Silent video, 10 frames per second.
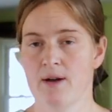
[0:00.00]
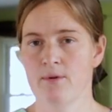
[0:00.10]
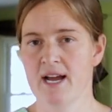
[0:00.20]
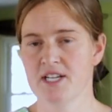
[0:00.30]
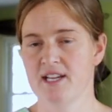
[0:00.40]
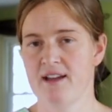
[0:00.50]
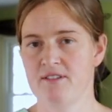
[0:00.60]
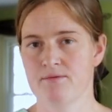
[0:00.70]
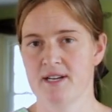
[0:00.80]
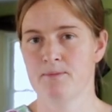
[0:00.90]
I won't actually have
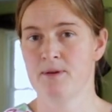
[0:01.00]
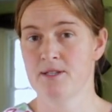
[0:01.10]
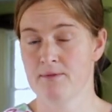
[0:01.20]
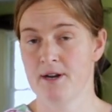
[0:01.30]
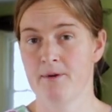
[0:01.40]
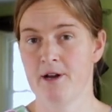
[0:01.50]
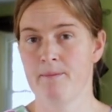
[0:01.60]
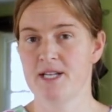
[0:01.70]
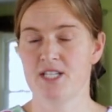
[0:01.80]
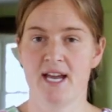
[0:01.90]
these recipes right away on
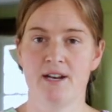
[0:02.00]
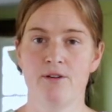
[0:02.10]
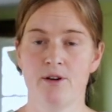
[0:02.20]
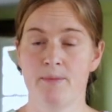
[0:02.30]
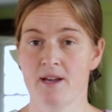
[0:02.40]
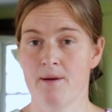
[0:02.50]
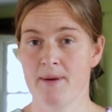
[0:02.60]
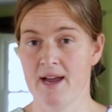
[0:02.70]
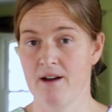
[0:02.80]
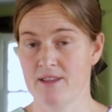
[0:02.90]
my channel. They'll be
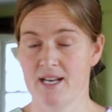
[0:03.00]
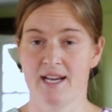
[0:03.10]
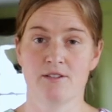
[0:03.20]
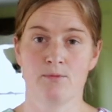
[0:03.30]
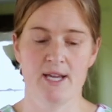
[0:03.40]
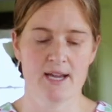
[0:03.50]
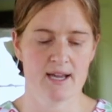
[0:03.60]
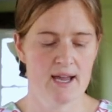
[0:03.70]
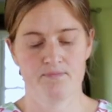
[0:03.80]
coming out in the next week.